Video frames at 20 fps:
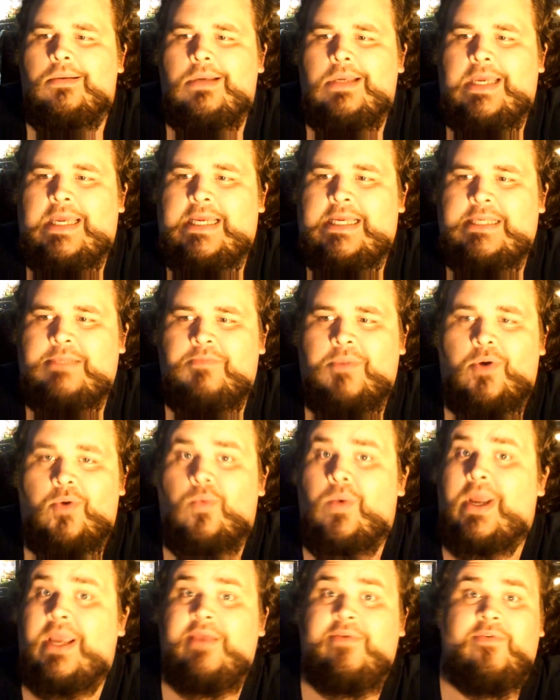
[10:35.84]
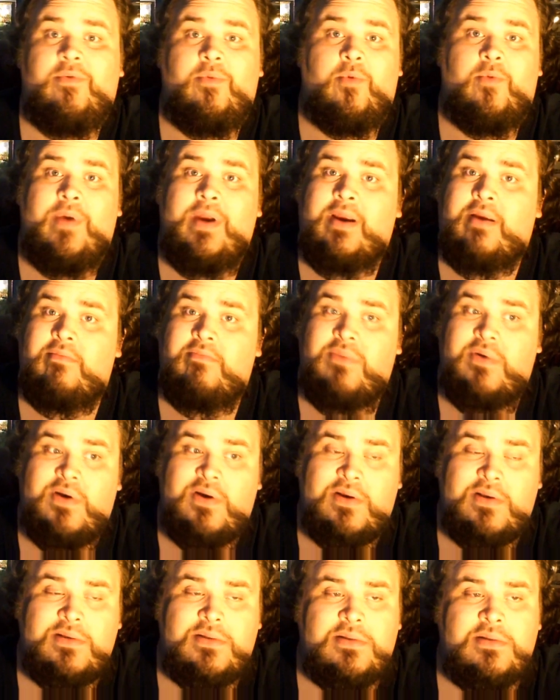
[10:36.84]
He has been erased from the record
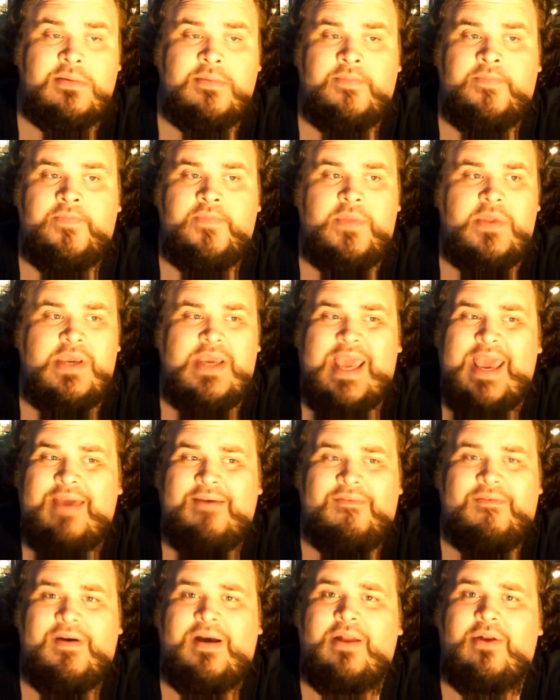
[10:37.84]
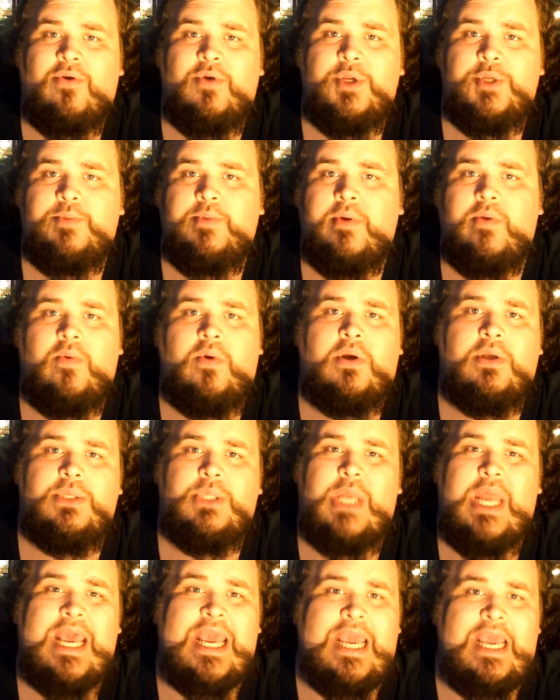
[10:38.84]
books. You can't find Chris Benoit's
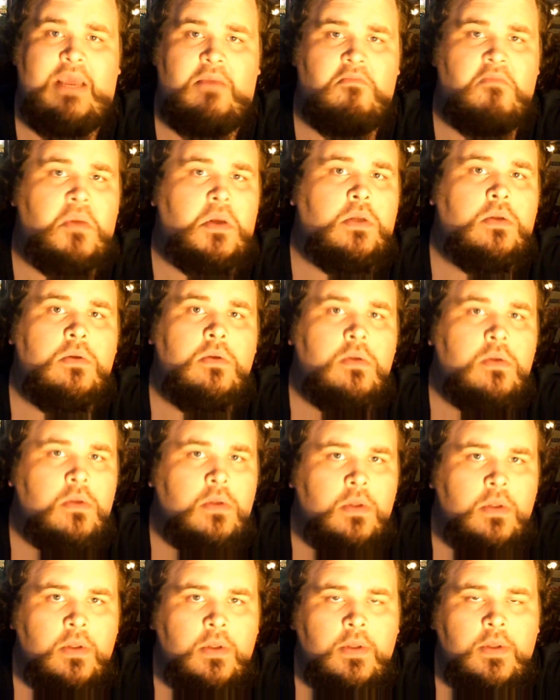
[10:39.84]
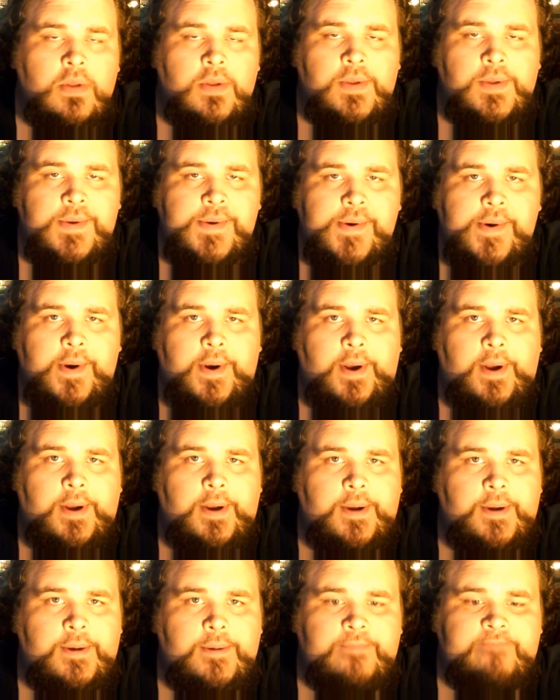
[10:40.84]
name
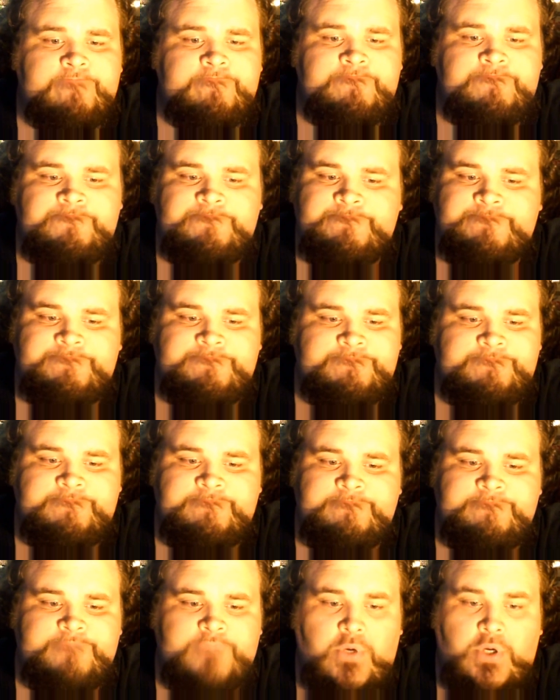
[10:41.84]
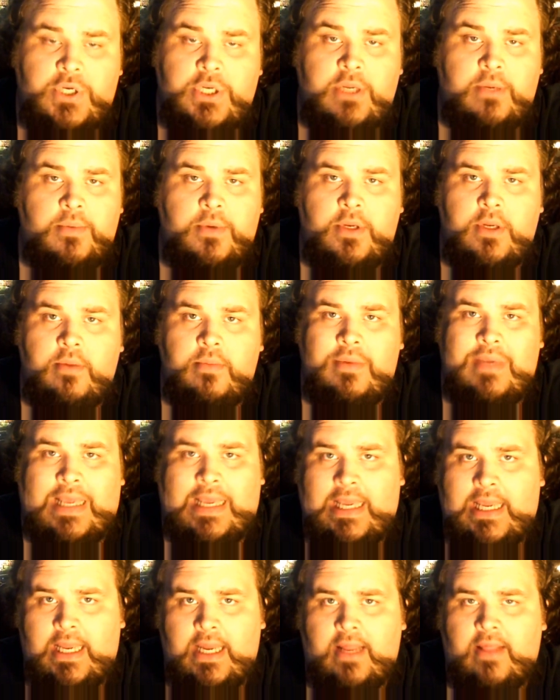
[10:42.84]
on
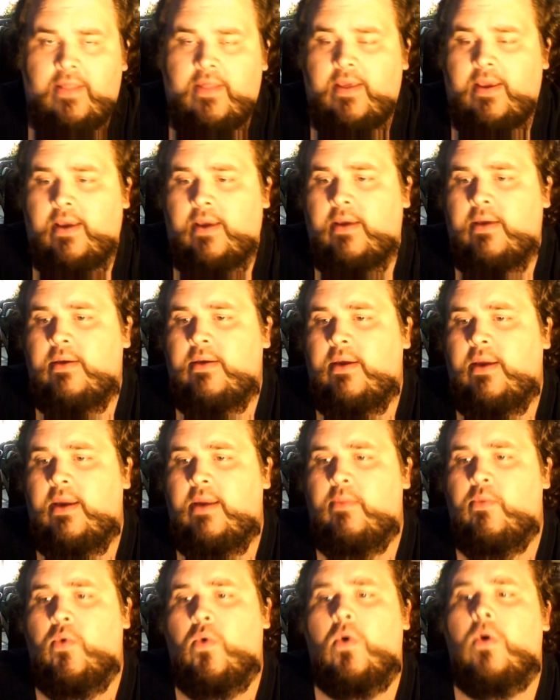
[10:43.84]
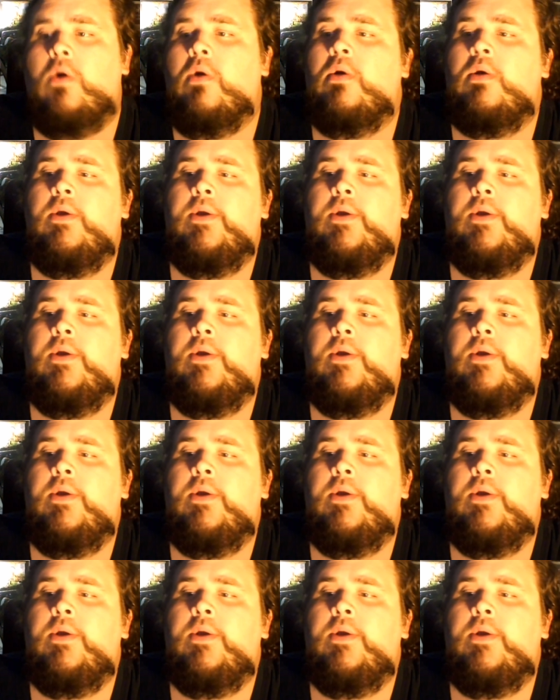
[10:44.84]
WWE anything anymore.